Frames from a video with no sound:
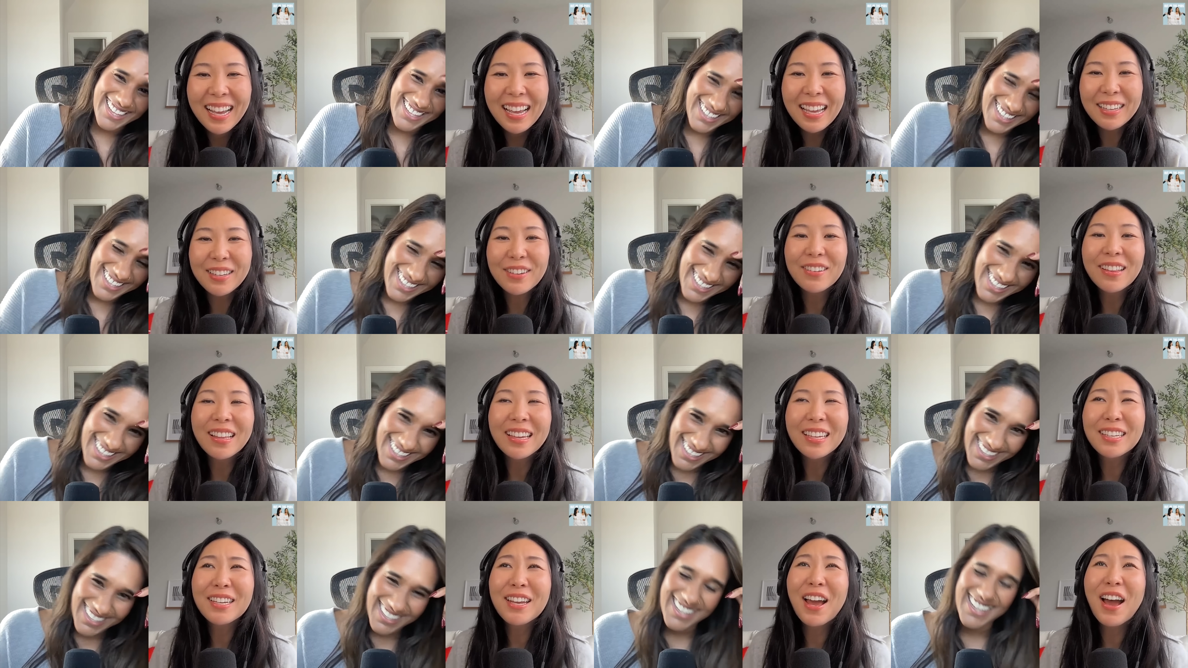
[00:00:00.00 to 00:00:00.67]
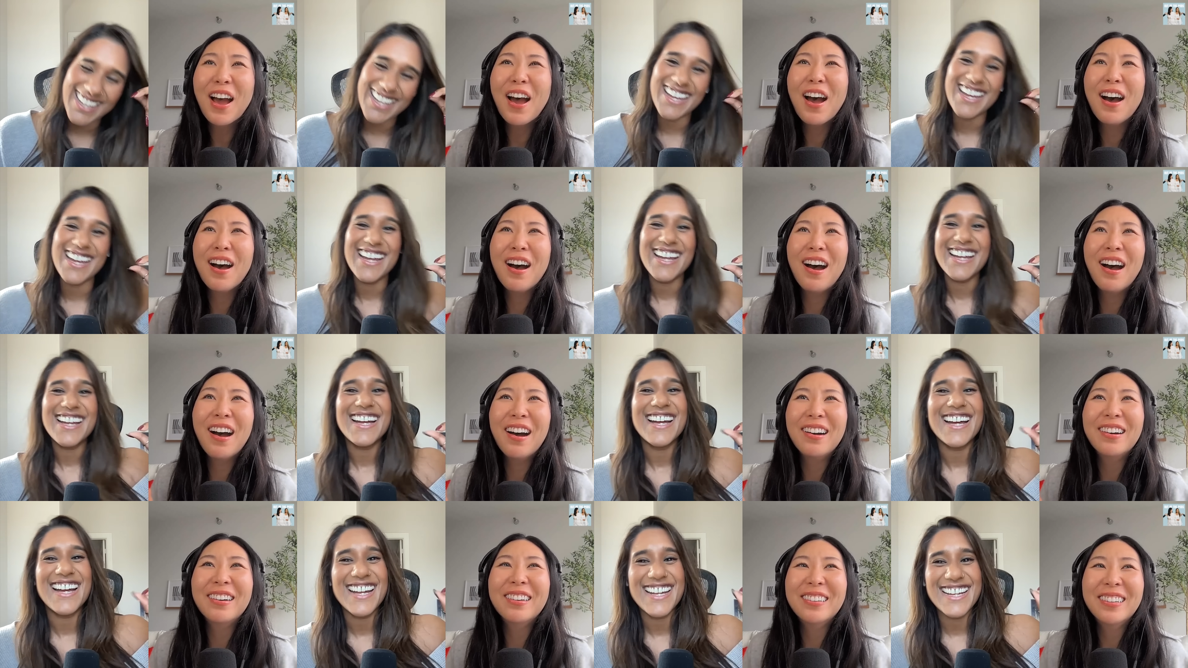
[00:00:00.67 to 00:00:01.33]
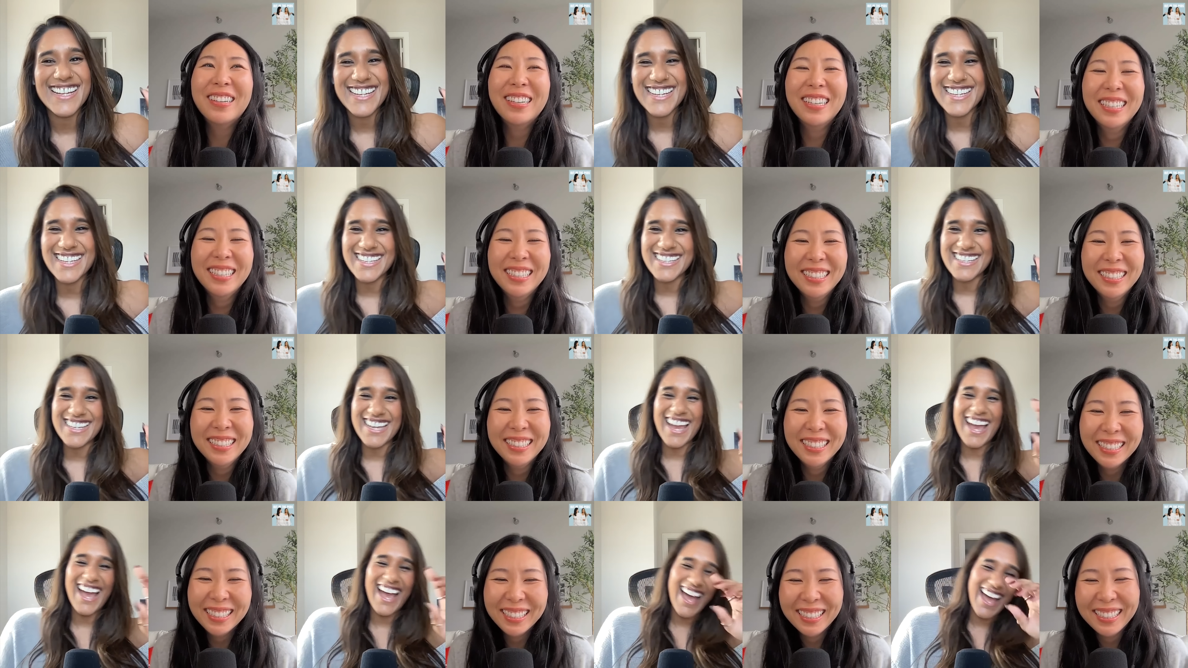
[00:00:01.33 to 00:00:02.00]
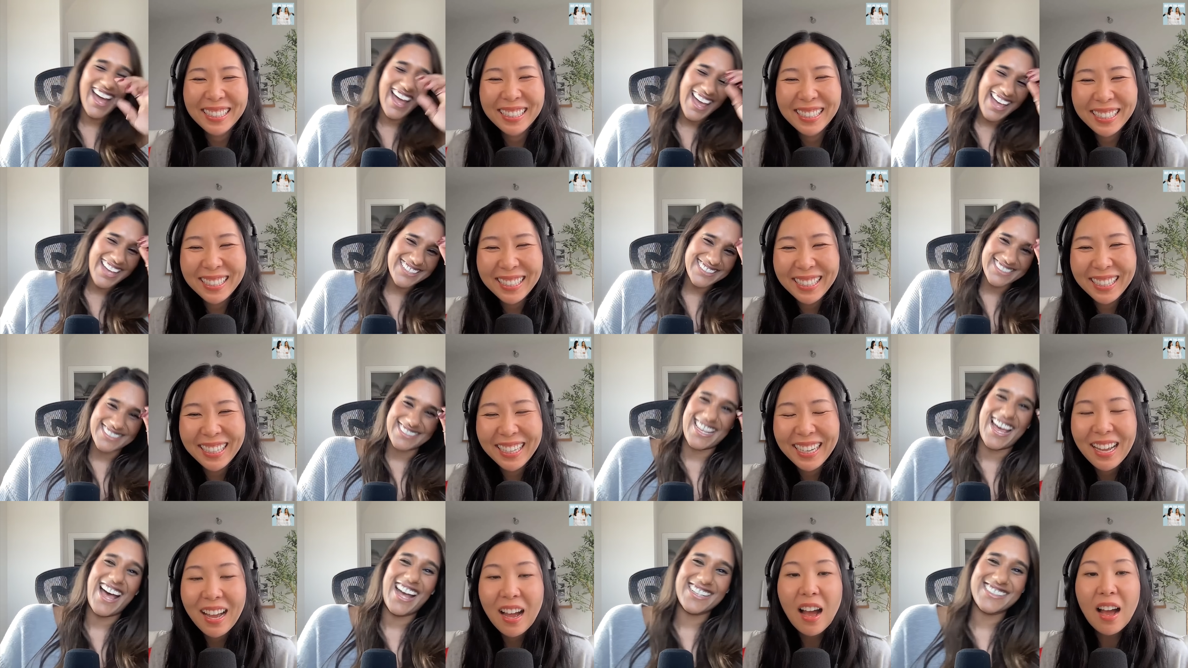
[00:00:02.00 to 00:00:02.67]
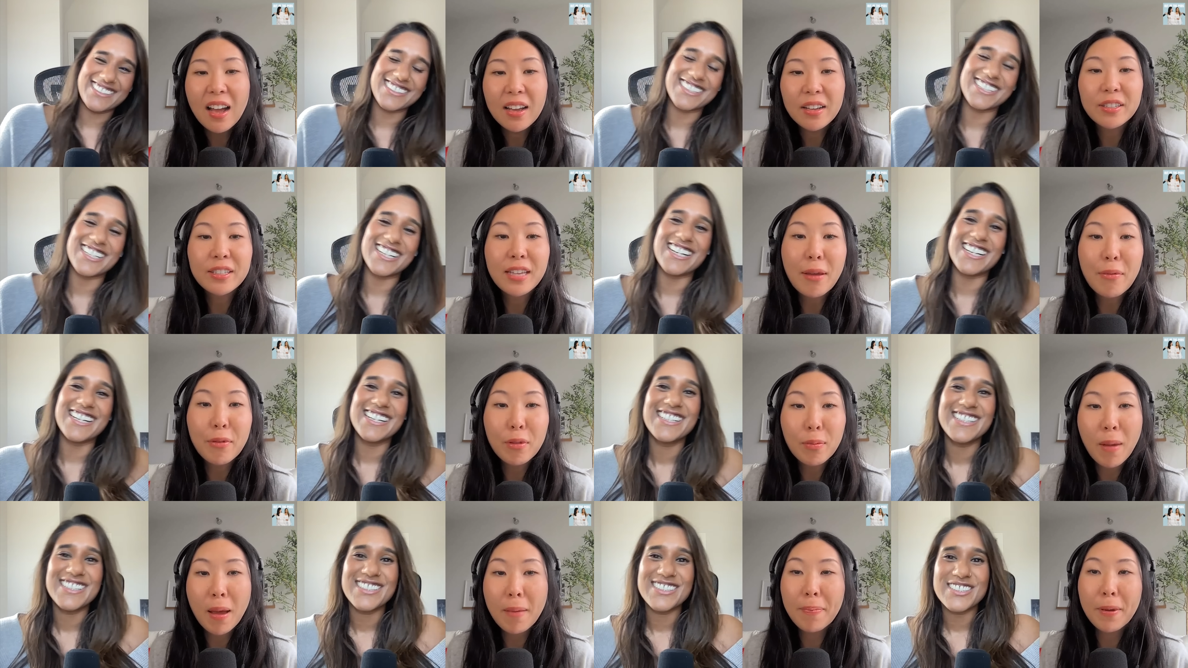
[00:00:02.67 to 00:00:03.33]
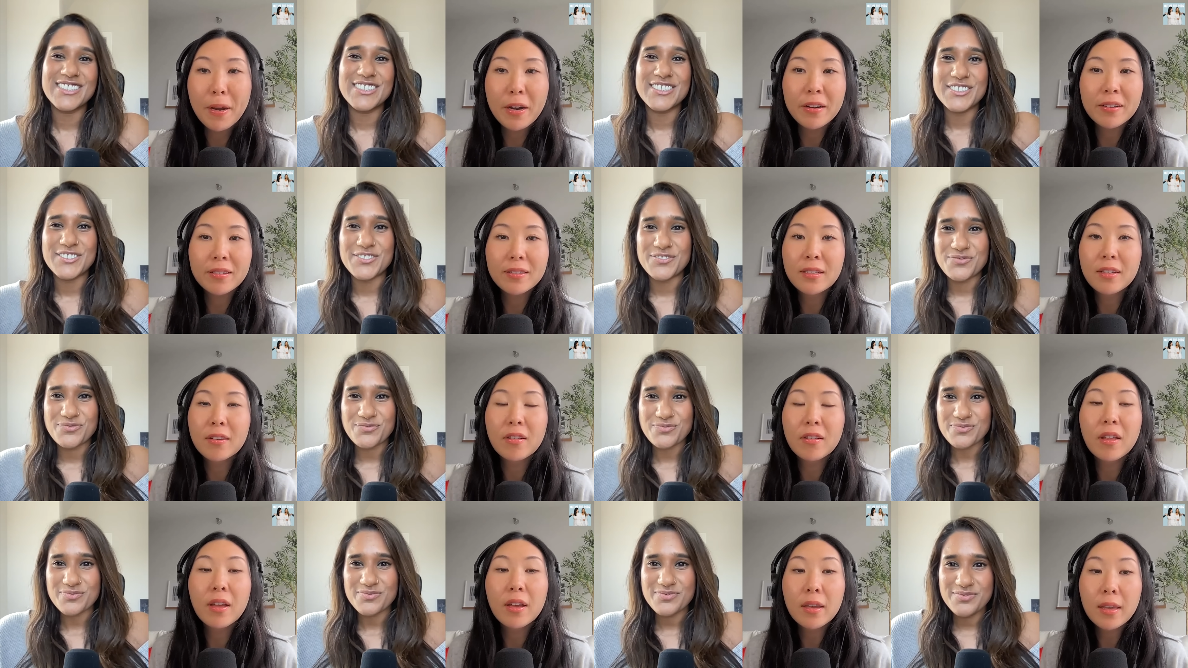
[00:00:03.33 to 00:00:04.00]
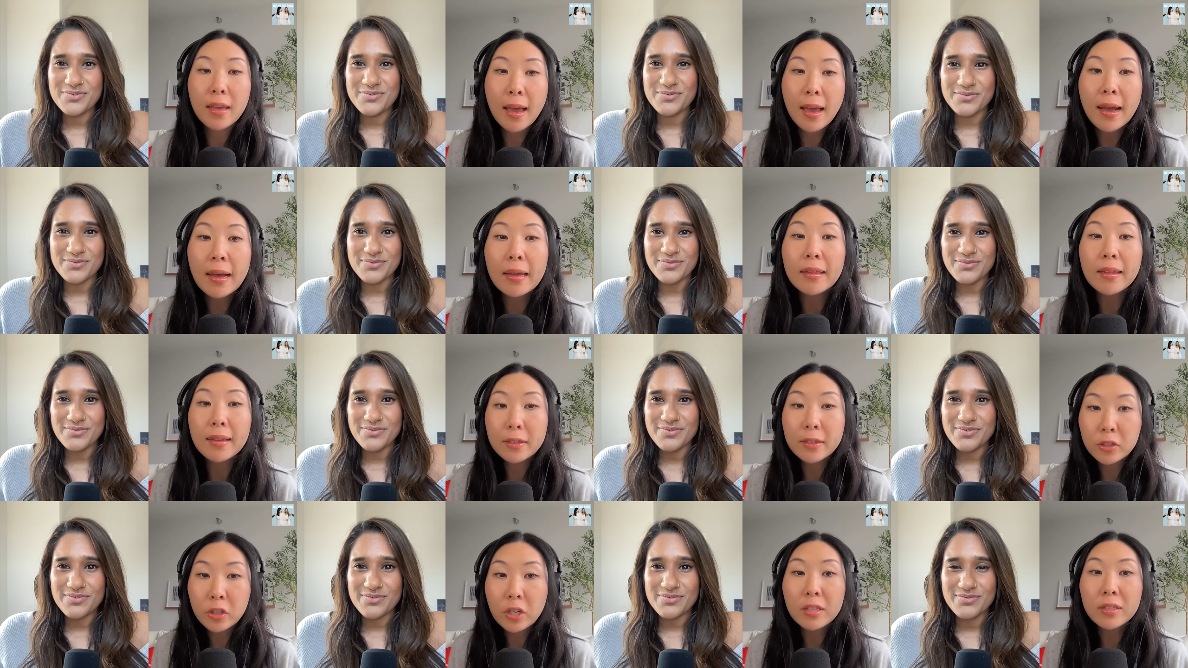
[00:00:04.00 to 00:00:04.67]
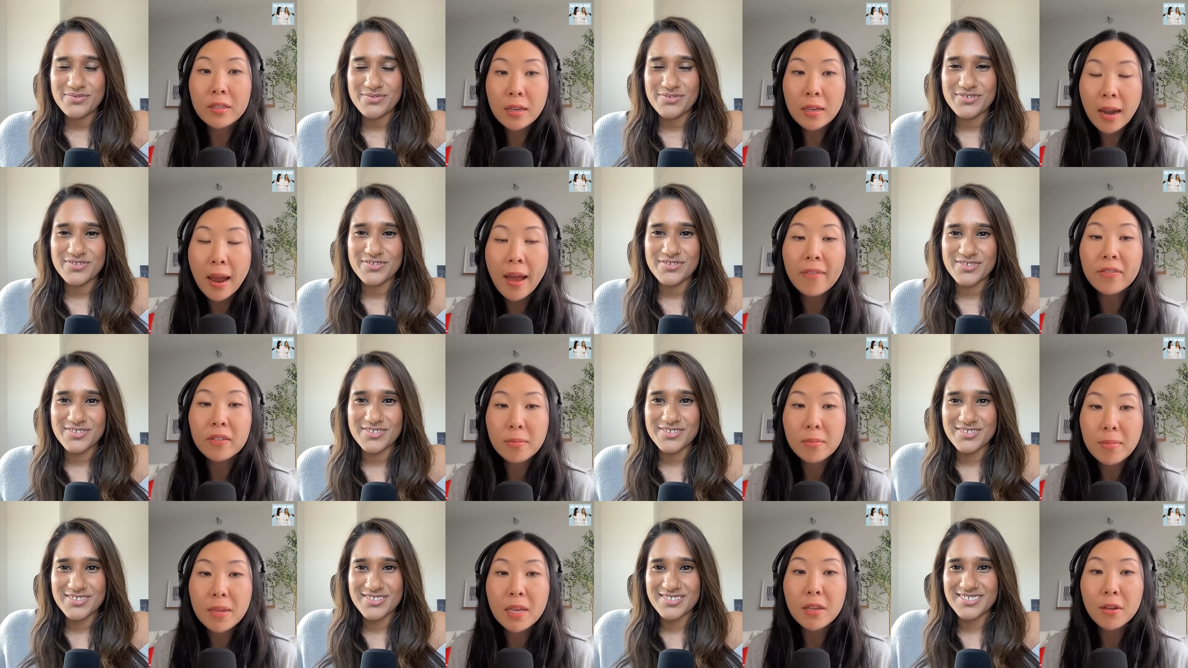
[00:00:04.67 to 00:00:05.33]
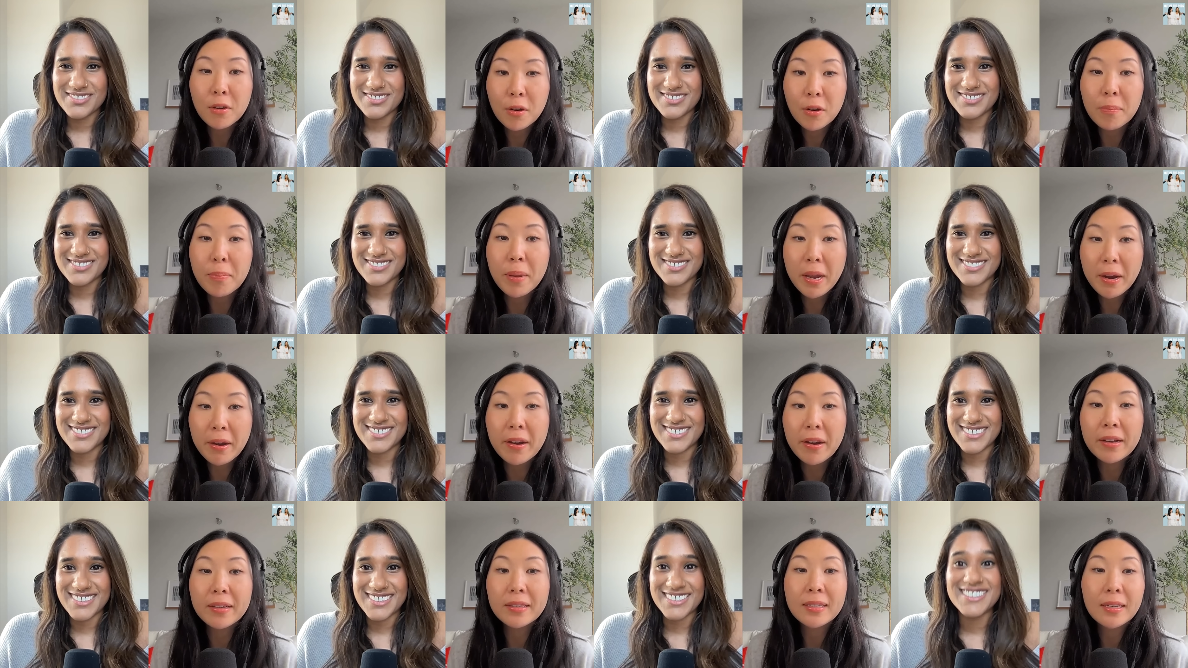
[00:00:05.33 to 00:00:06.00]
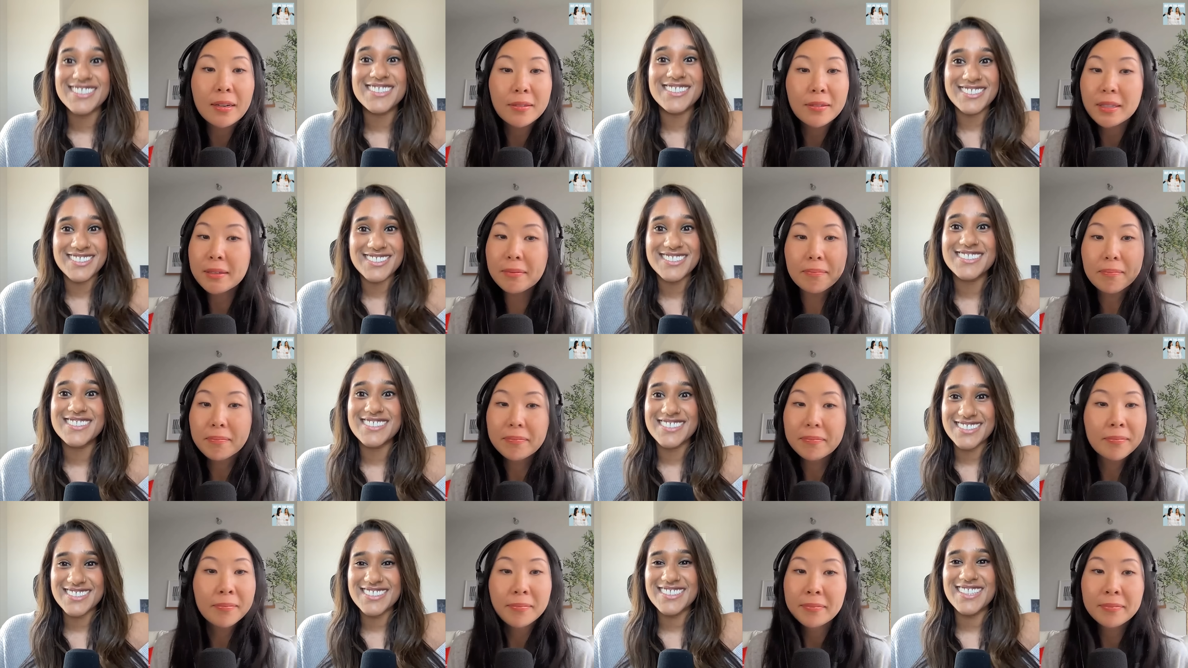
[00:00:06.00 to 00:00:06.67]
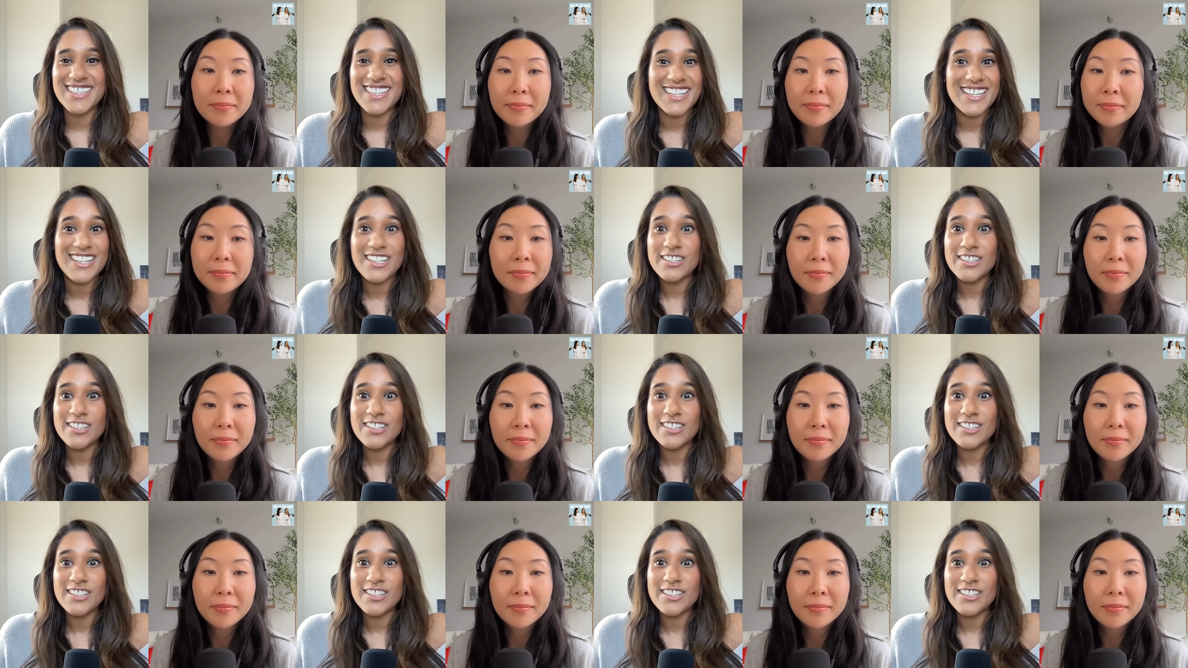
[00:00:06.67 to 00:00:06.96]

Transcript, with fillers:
Speaker 1: and you're like, "No." Yeah, exactly. I say with my parents, they're like, "Yeah, like Shayne's going to have to meet your parents." And I was like, "Mm-mm."